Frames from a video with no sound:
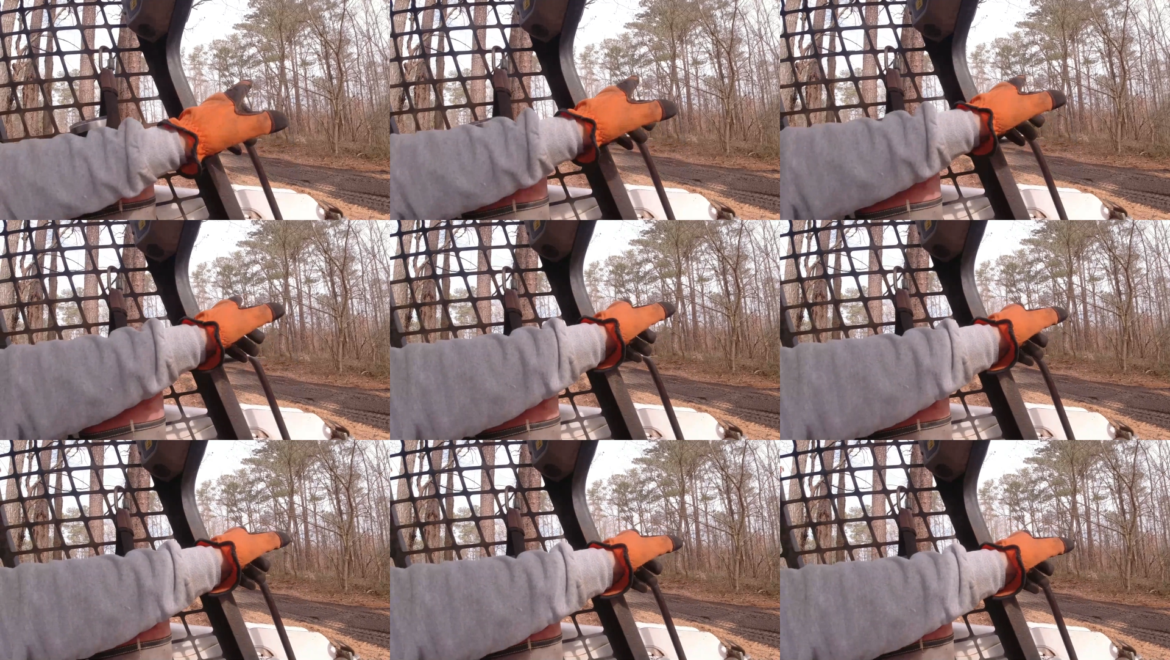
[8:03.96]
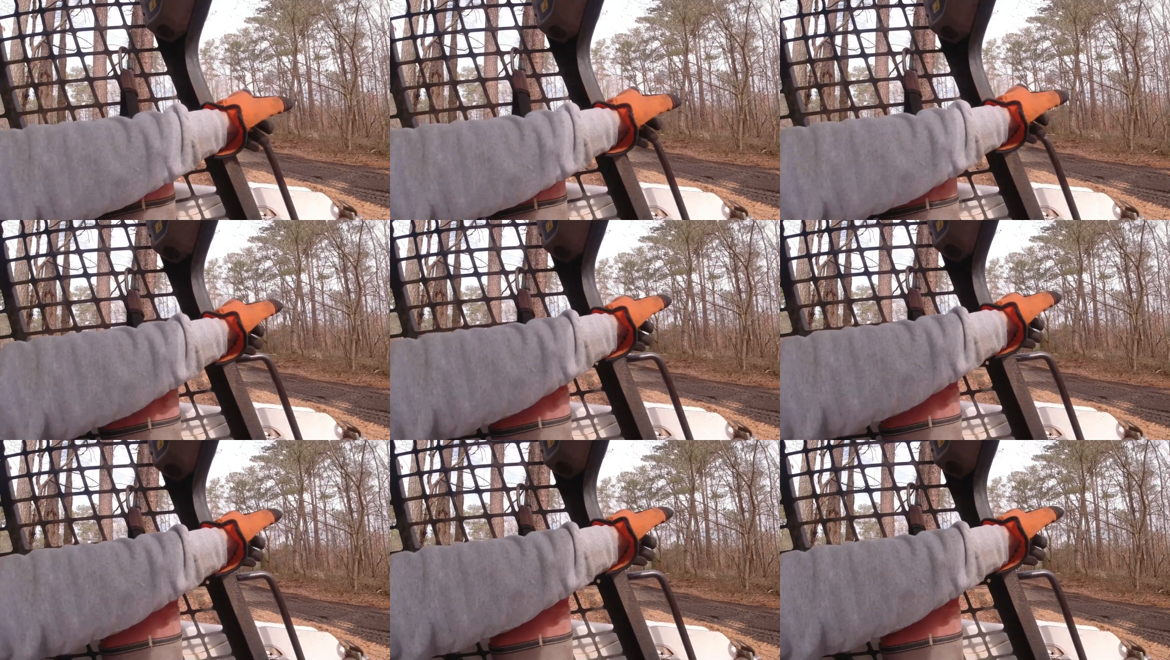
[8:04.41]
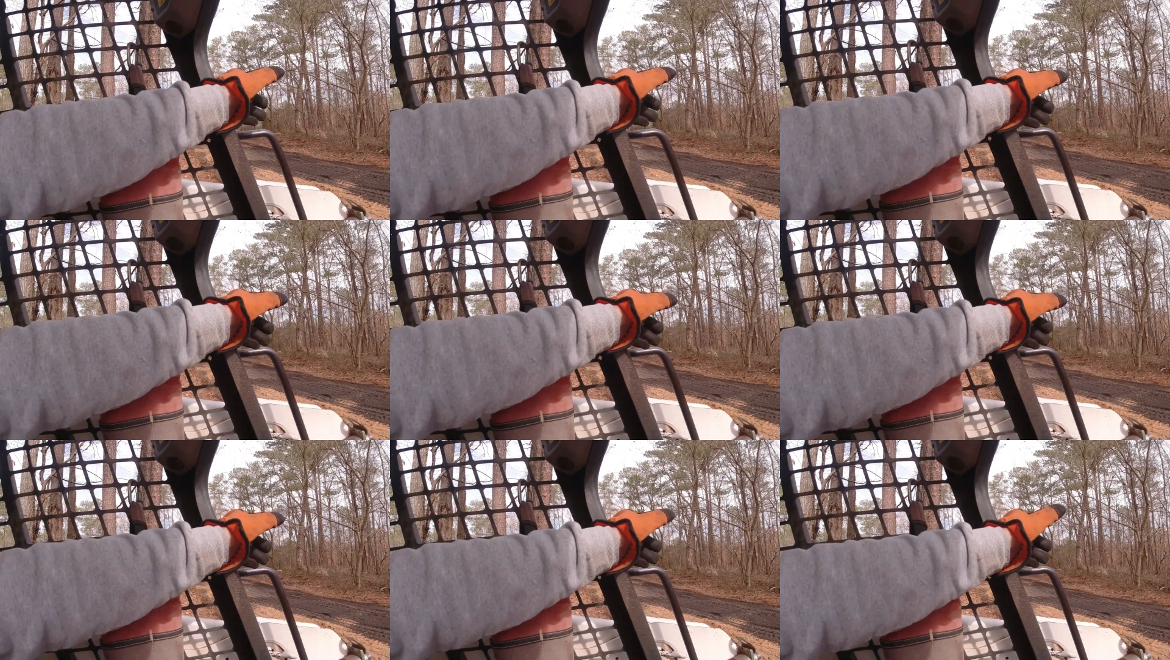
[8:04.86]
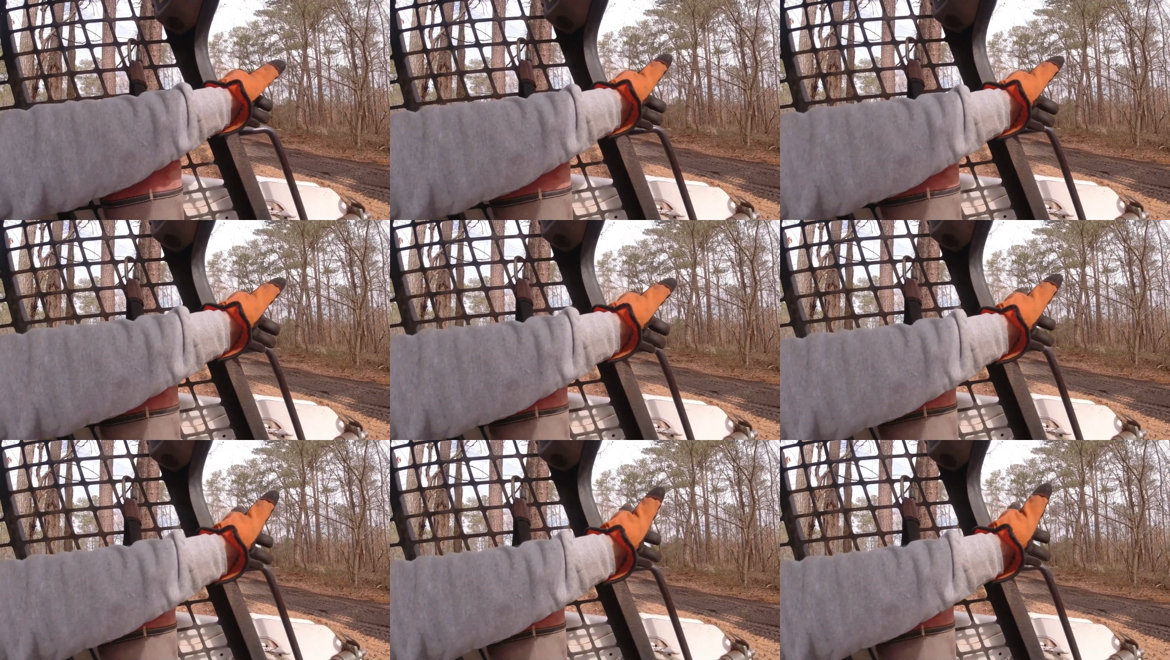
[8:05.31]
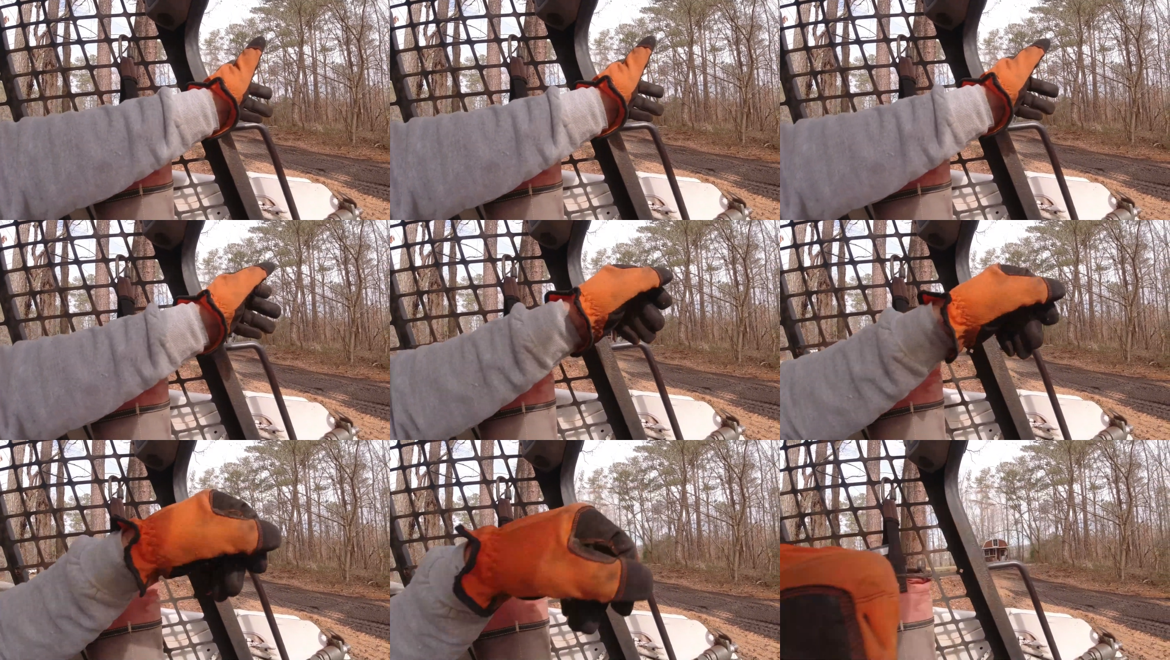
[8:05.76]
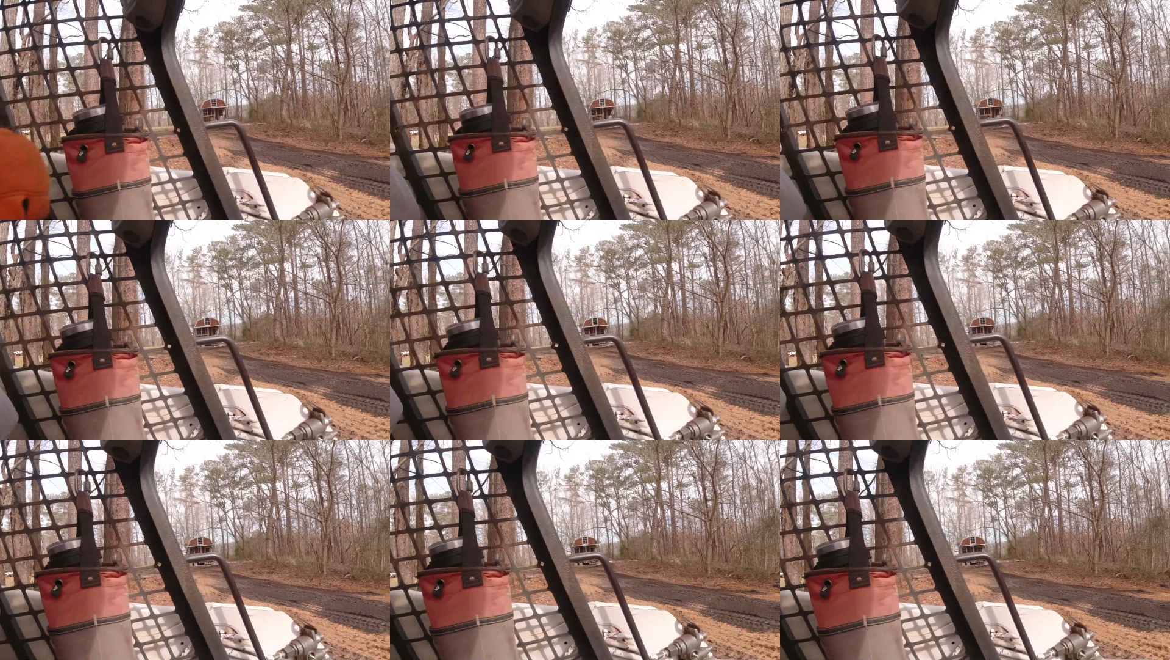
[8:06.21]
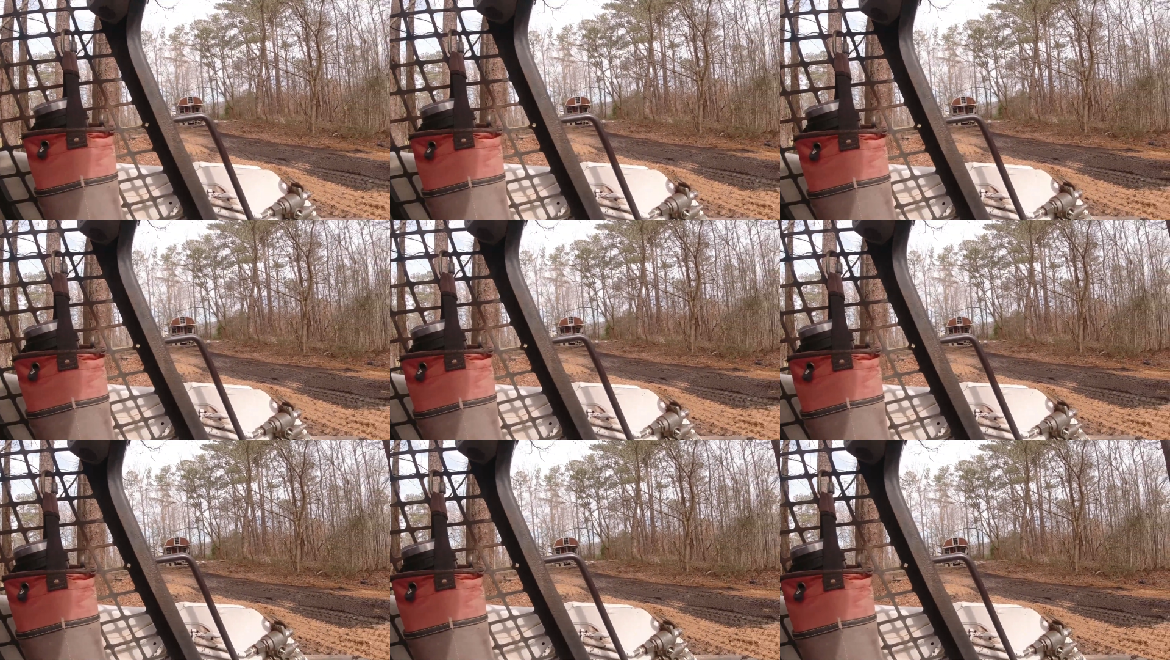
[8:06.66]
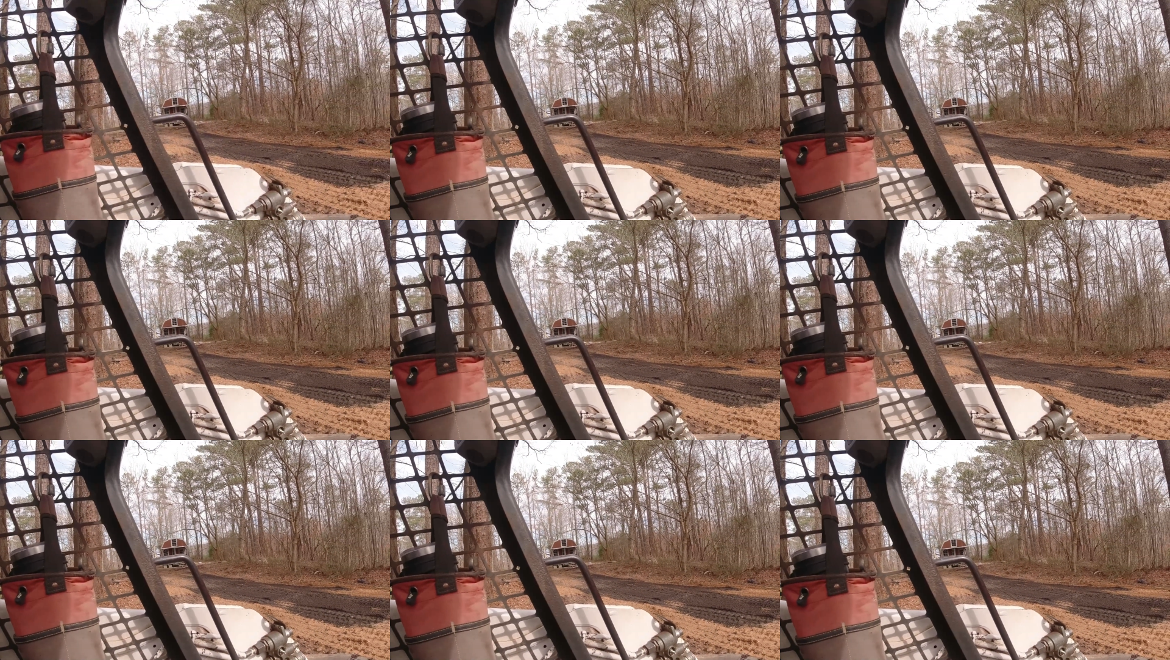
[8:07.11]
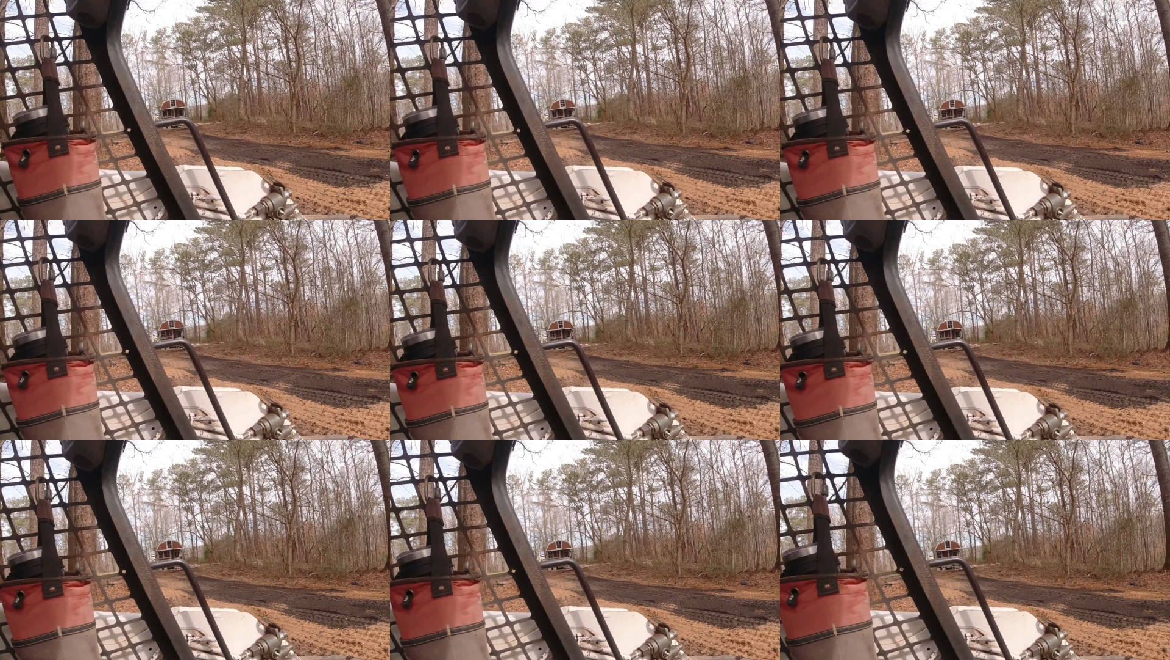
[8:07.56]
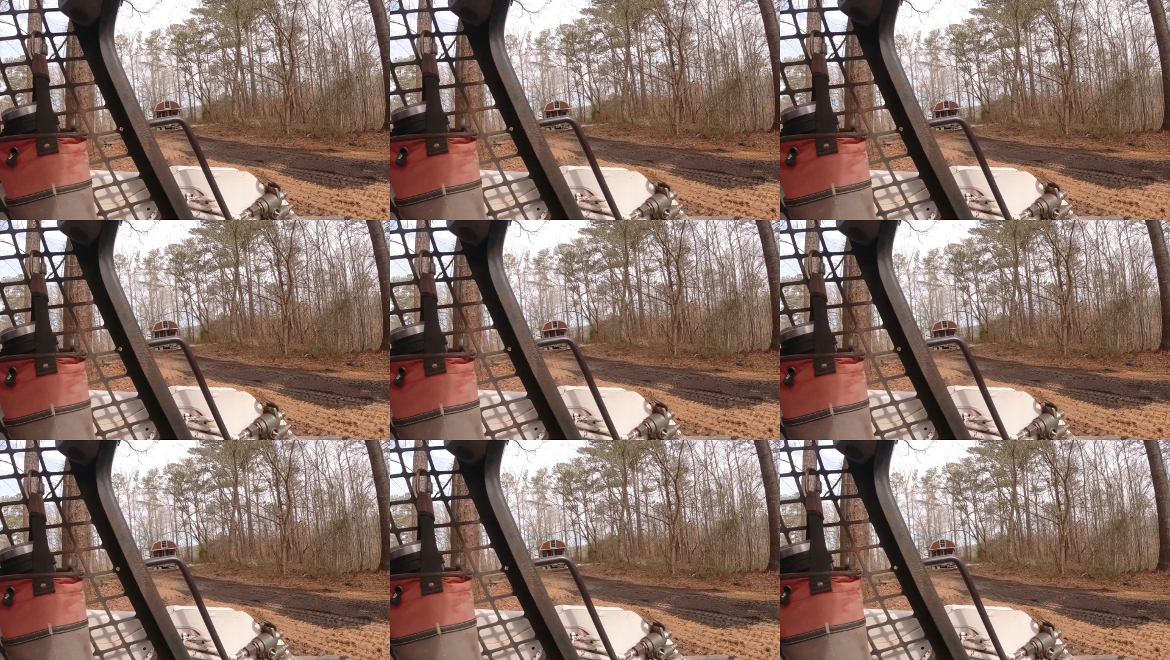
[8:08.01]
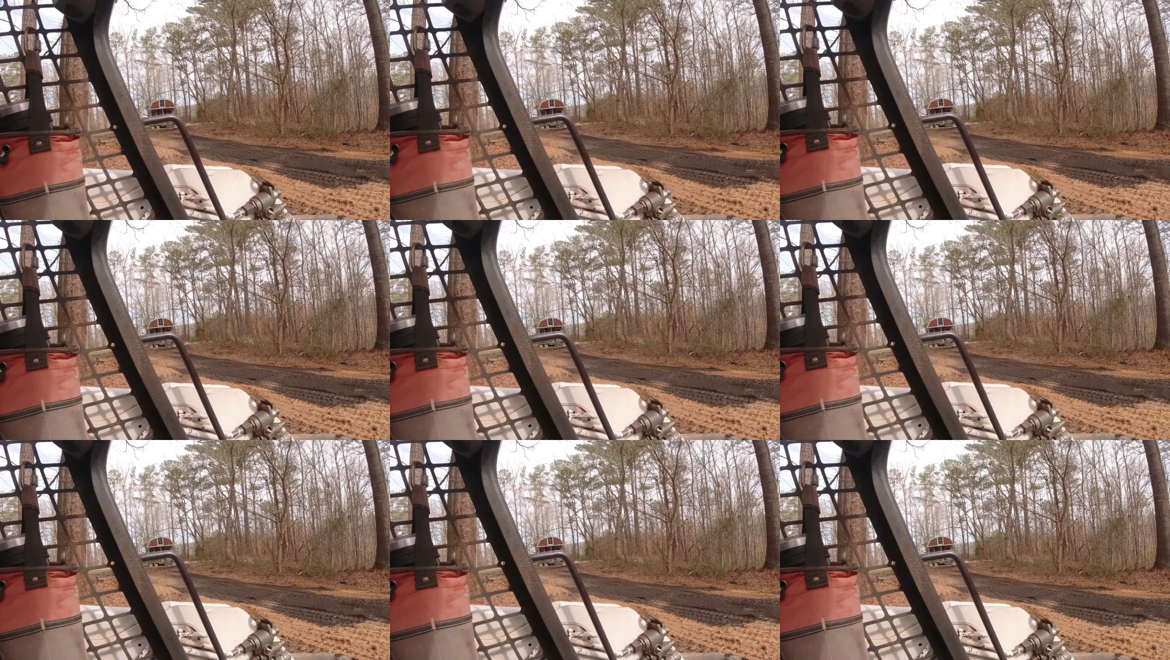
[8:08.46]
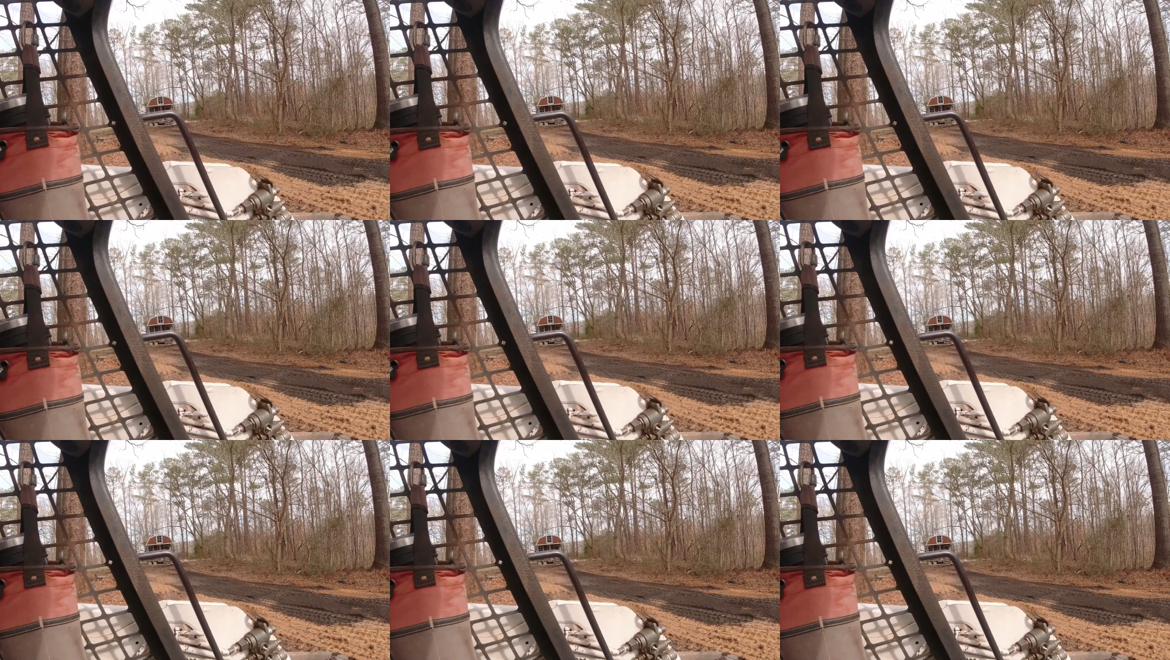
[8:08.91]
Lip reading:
[unreadable: no face in view]